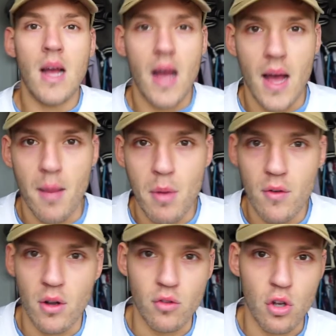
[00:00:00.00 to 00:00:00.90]

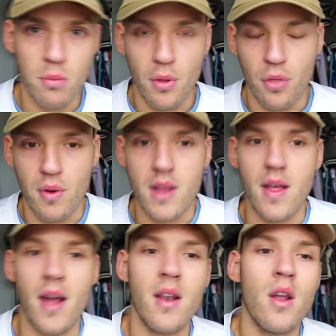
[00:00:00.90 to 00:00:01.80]
Moving on to number 3
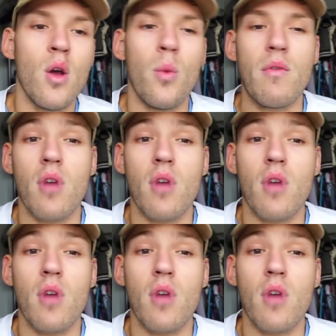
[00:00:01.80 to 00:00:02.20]
then, we've